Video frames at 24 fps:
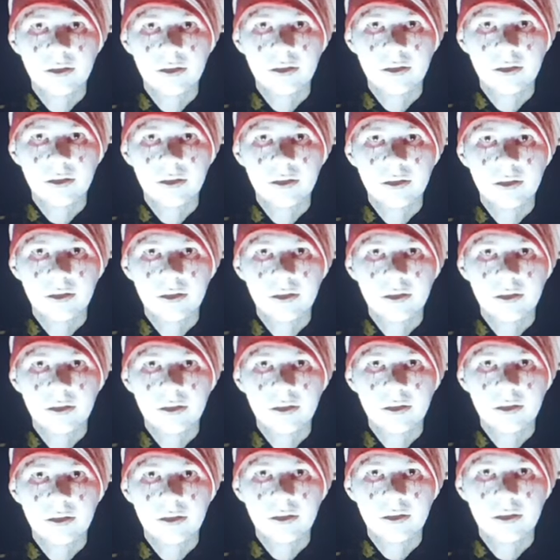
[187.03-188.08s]

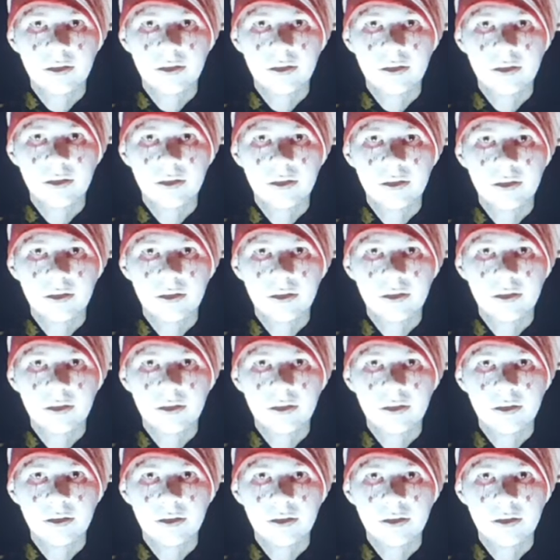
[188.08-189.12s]

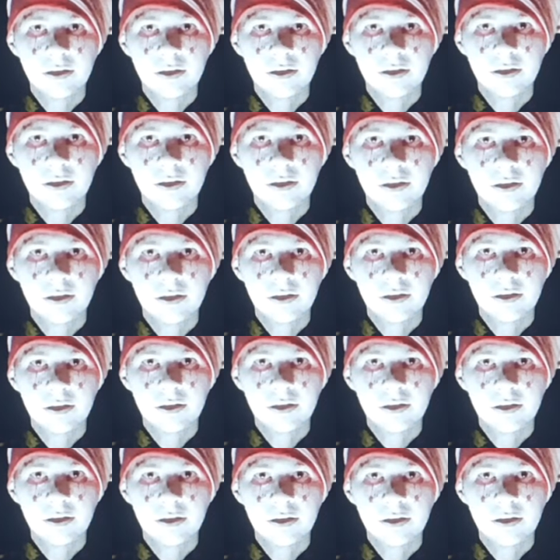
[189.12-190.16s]

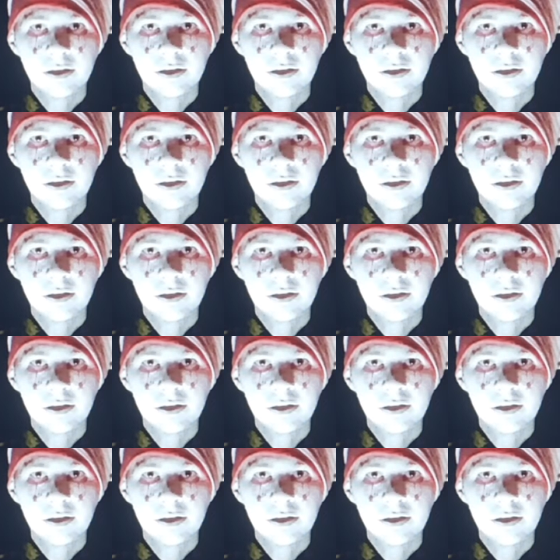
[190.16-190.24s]
This person isn't speaking.